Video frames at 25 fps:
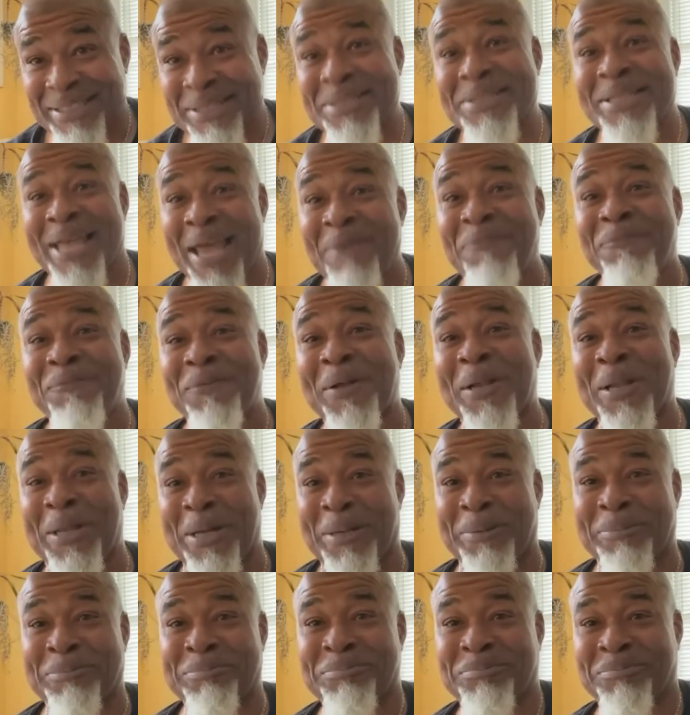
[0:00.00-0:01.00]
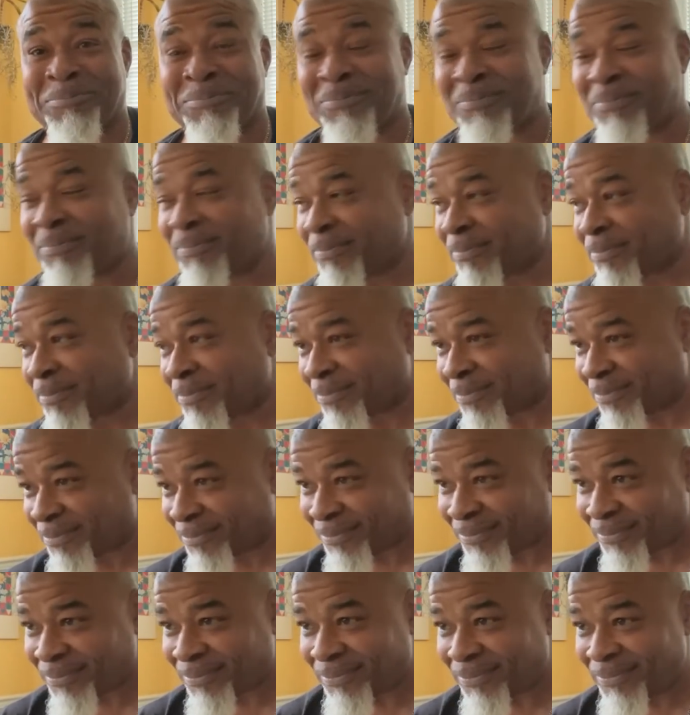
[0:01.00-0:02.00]
They fill up
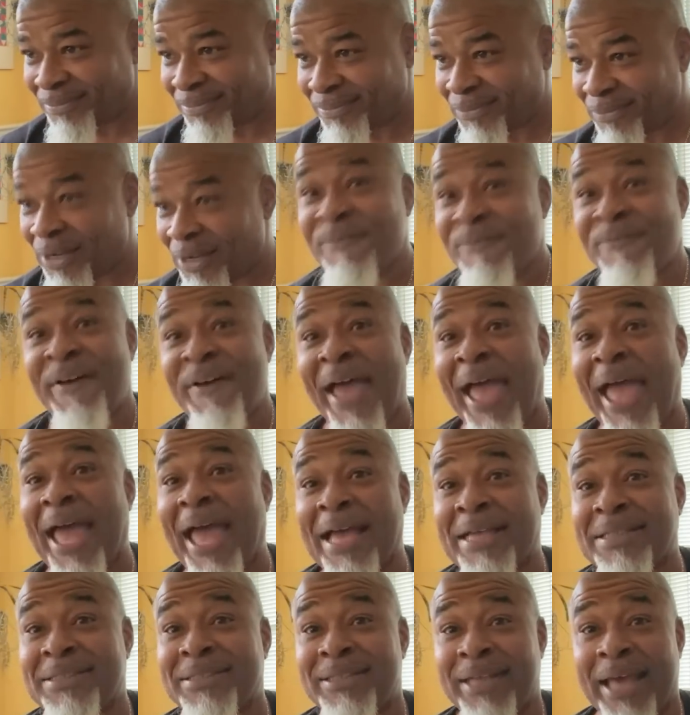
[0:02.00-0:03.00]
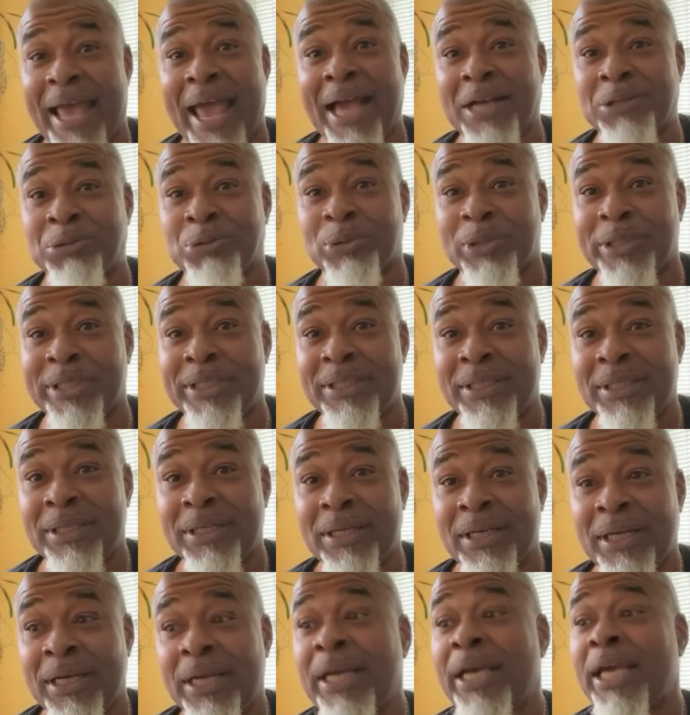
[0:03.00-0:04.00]
fast, actually.
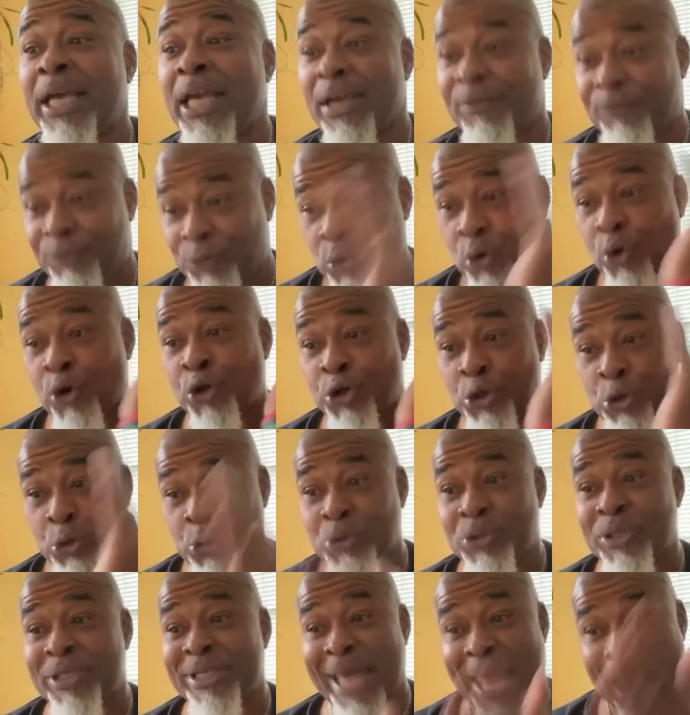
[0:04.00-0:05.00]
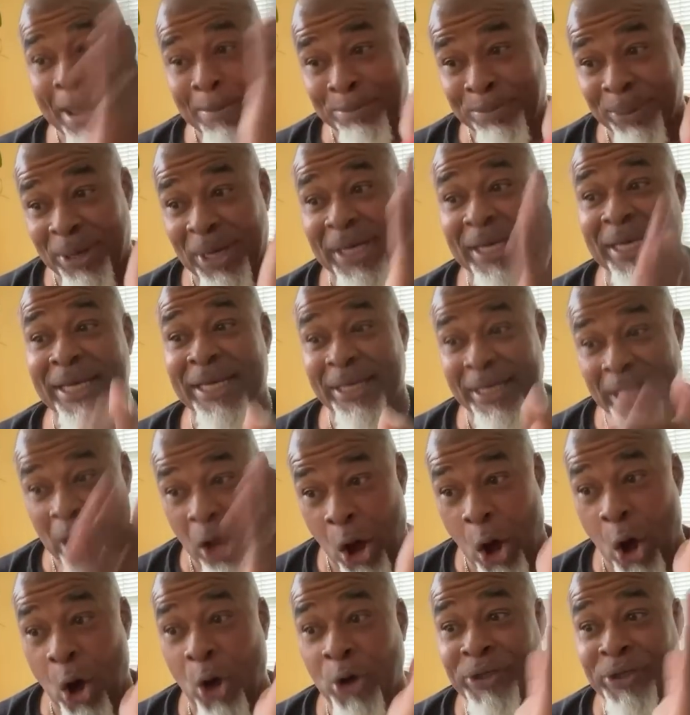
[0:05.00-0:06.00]
If you're using that bucket
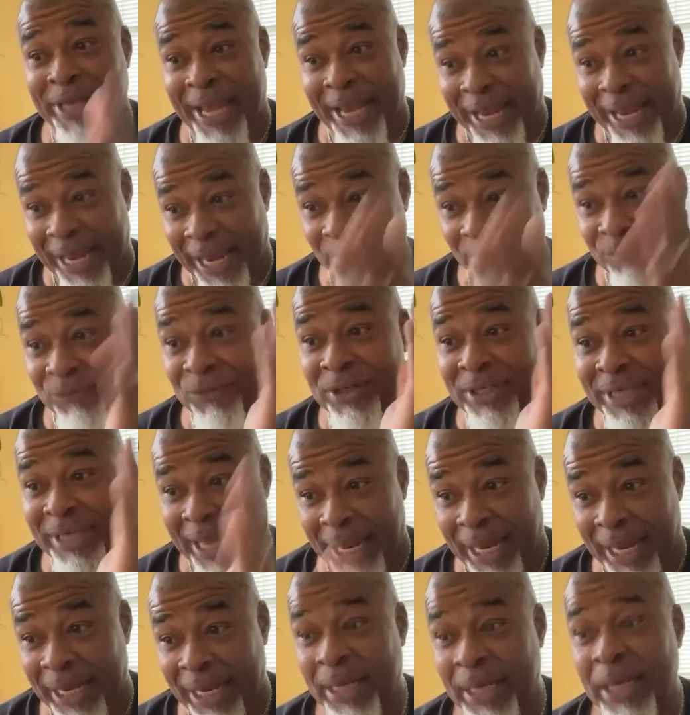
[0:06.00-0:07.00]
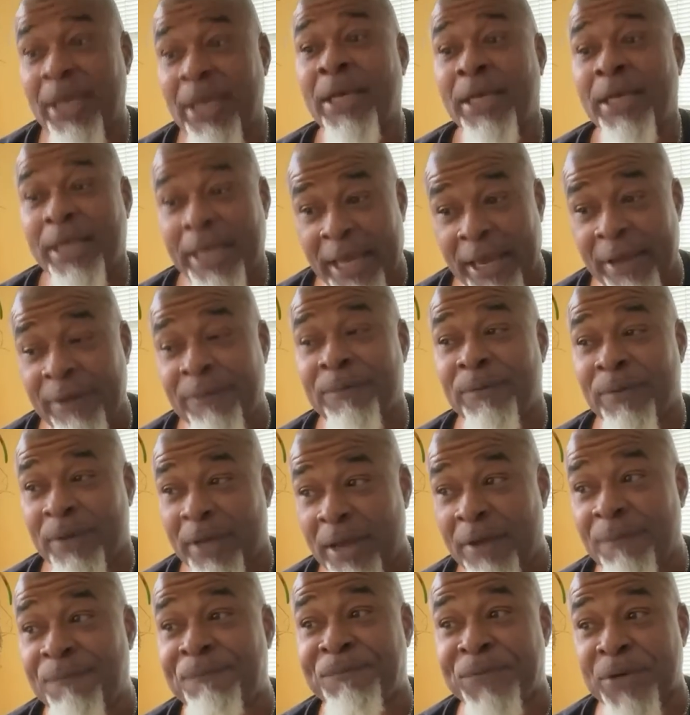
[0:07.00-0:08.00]
all day, every day, it,
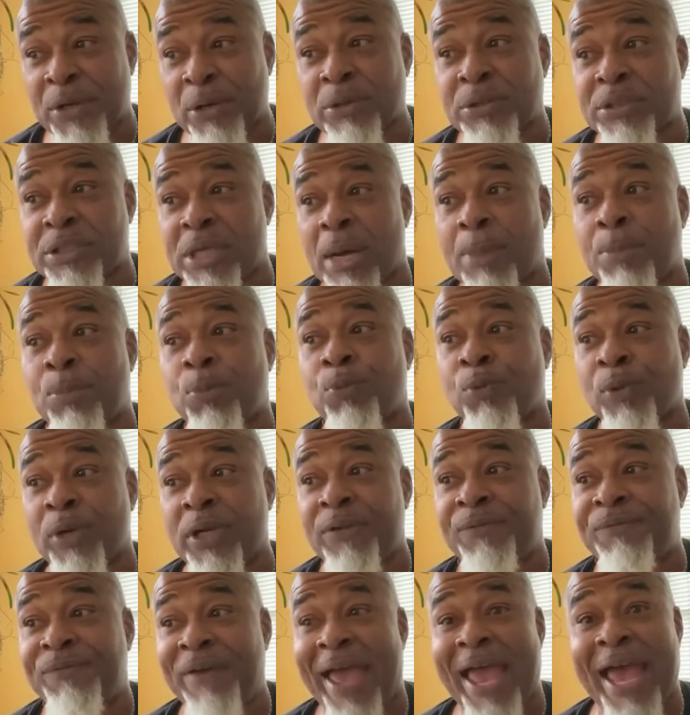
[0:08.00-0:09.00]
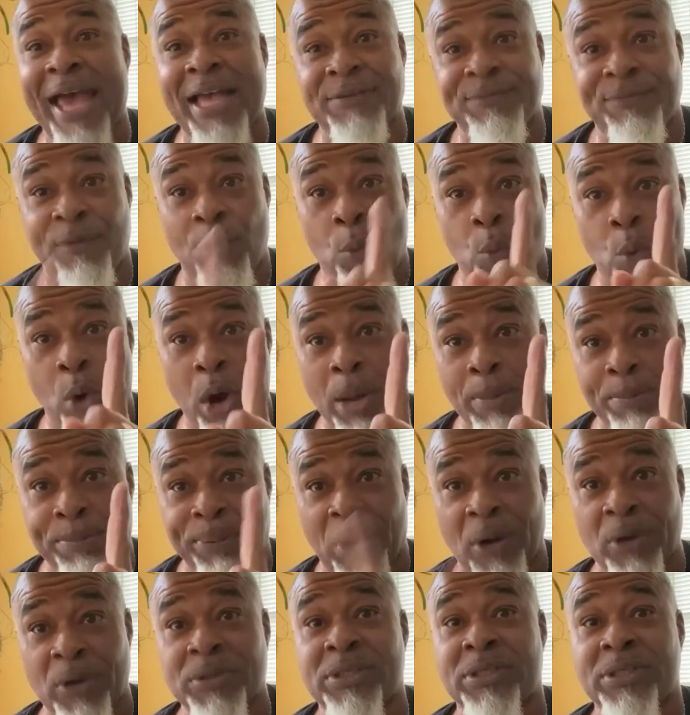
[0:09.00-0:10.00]
it fills up really fast for one
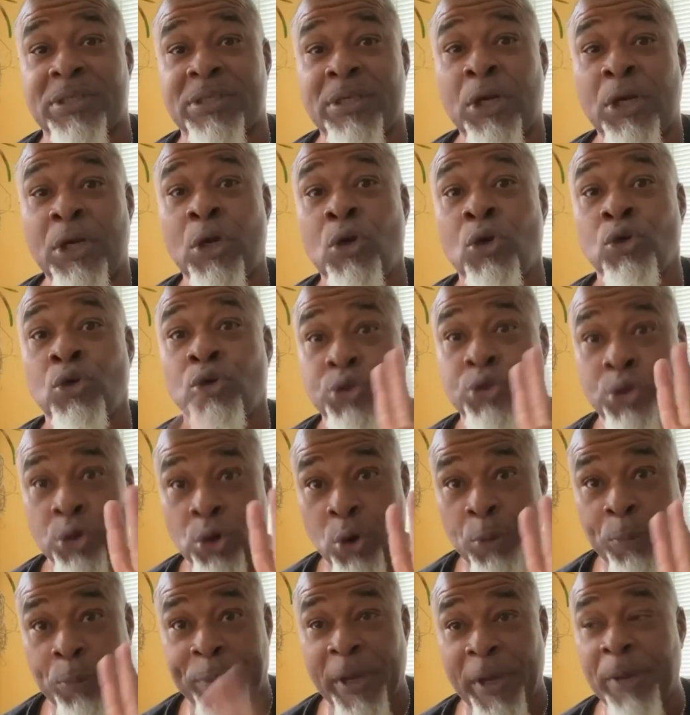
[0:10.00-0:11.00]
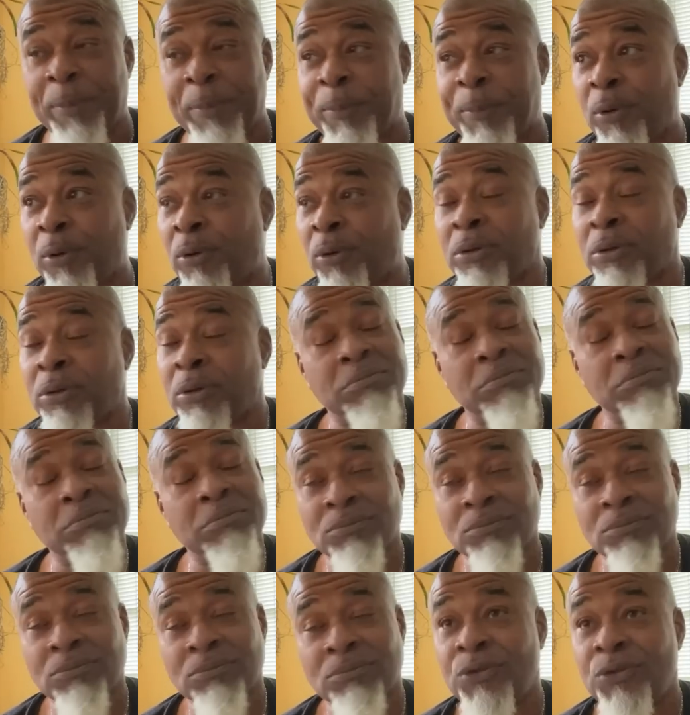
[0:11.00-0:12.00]
person. Two people,
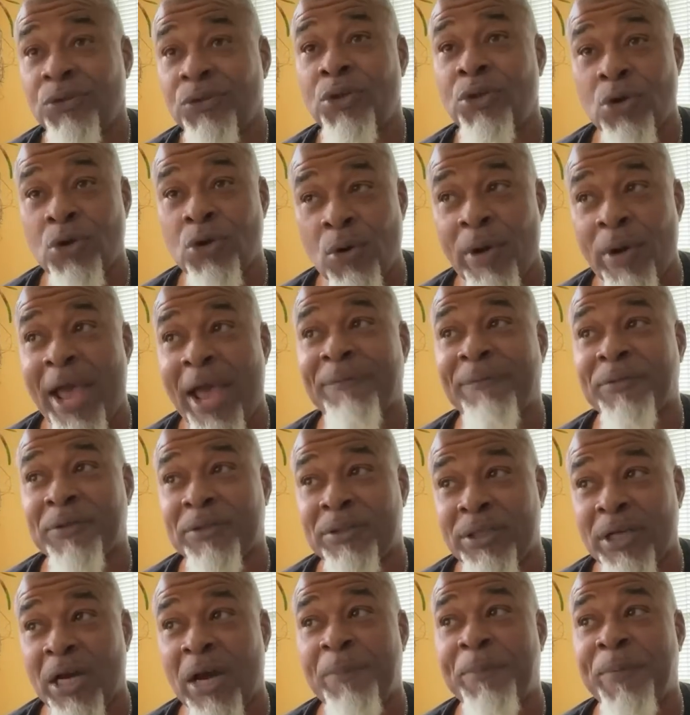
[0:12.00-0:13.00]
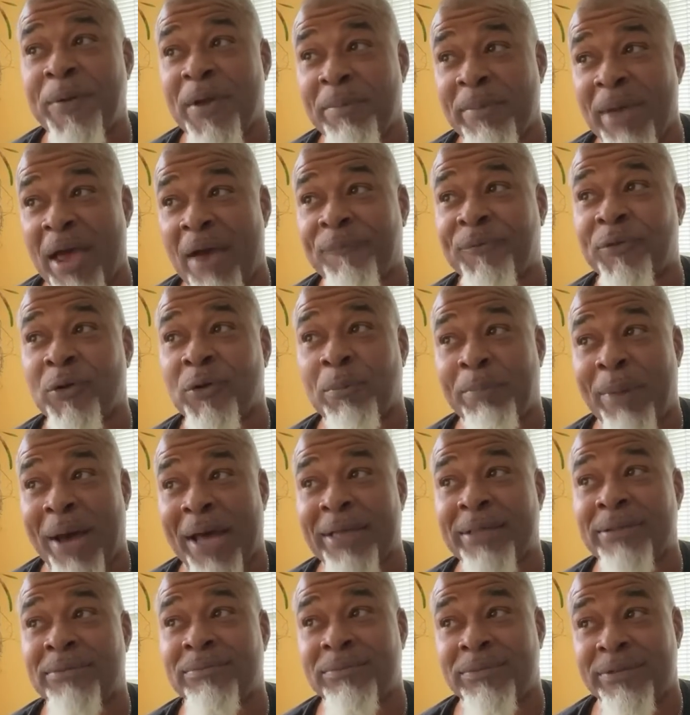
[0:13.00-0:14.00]
you're going to have to dump him after
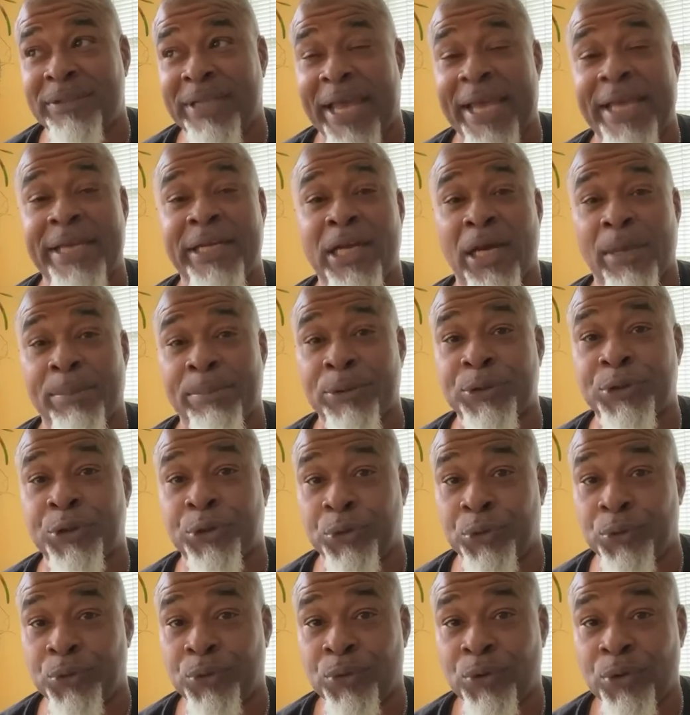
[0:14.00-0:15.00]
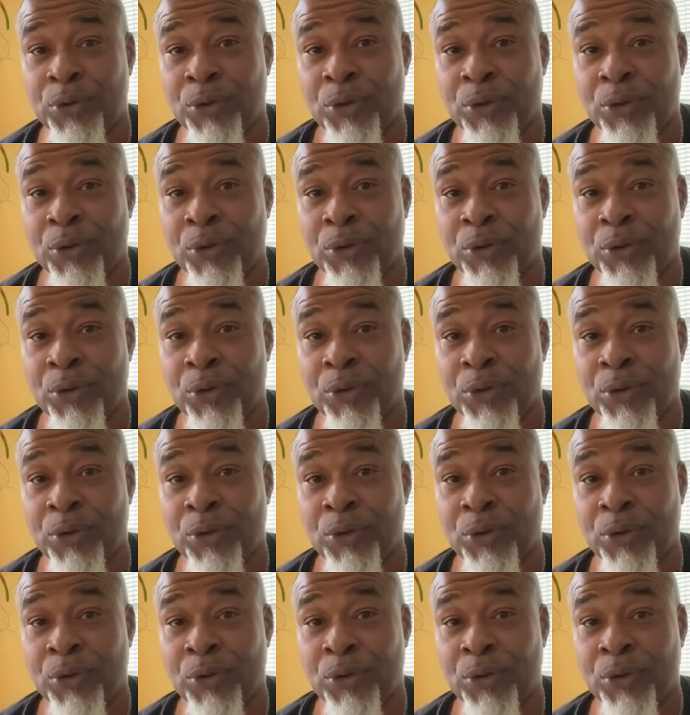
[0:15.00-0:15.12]
about day number two.